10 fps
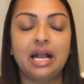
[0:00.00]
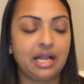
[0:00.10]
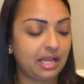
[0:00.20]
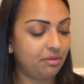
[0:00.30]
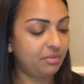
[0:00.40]

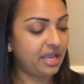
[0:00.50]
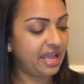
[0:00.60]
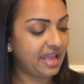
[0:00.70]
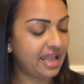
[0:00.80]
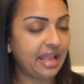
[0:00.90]

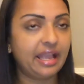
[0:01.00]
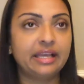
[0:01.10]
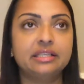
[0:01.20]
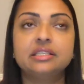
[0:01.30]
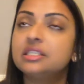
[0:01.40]

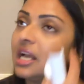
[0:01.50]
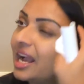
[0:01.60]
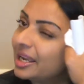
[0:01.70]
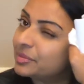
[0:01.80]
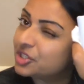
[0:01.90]
And
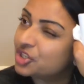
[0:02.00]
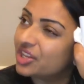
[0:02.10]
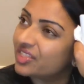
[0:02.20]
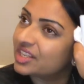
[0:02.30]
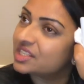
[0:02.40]
I'm
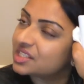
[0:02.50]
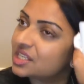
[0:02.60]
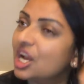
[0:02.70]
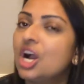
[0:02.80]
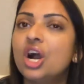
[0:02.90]
stitching
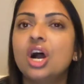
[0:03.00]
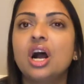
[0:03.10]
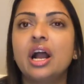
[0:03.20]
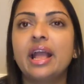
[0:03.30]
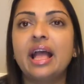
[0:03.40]
this.
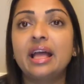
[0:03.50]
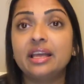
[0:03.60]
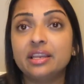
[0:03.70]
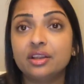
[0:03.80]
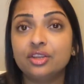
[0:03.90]
I
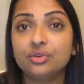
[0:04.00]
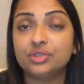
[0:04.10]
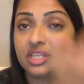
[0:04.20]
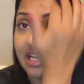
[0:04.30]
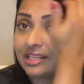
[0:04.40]
had
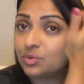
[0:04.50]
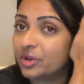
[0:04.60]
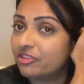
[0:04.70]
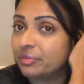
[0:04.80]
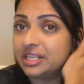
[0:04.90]
used it as
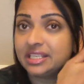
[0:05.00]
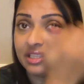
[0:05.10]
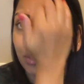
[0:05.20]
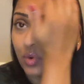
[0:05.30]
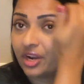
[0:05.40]
one of my
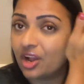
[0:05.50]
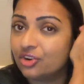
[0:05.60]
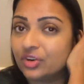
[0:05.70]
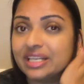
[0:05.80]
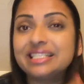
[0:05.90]
daily
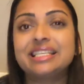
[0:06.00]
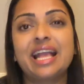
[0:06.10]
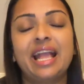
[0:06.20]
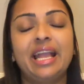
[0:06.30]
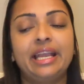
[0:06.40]
100s,
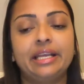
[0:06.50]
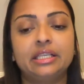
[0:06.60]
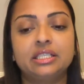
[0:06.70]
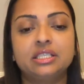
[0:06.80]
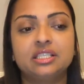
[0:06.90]

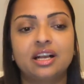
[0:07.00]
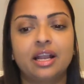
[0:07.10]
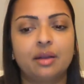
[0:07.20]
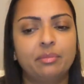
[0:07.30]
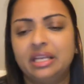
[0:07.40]
and
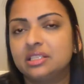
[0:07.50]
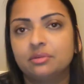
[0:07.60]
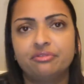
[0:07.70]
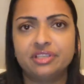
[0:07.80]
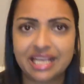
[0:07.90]
I made
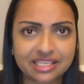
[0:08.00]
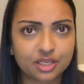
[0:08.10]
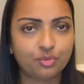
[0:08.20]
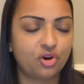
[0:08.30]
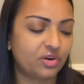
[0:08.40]
some
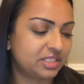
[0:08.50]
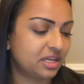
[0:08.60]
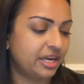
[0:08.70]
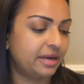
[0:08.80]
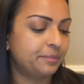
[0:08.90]
fantastic progress
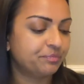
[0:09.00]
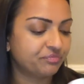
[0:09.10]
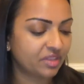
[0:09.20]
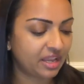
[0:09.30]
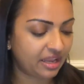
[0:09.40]
on it.
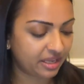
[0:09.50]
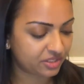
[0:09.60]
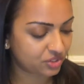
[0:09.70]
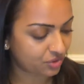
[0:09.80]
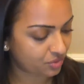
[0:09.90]

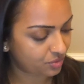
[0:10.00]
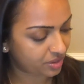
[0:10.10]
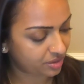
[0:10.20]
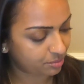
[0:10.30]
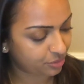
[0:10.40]
And
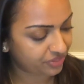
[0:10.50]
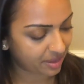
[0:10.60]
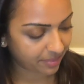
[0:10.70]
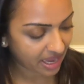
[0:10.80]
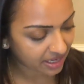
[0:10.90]
so put
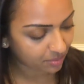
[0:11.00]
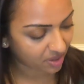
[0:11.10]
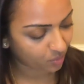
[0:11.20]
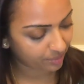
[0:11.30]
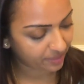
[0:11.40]
that back in
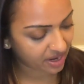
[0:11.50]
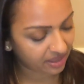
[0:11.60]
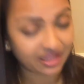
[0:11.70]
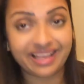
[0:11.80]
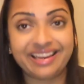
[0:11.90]
my WIP
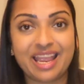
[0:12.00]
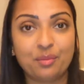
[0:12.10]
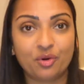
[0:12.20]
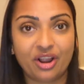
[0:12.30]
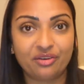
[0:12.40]
pile, and it
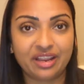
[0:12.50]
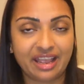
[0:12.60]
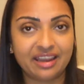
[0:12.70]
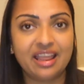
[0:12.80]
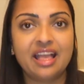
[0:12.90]
came around
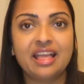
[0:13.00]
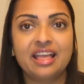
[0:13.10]
again.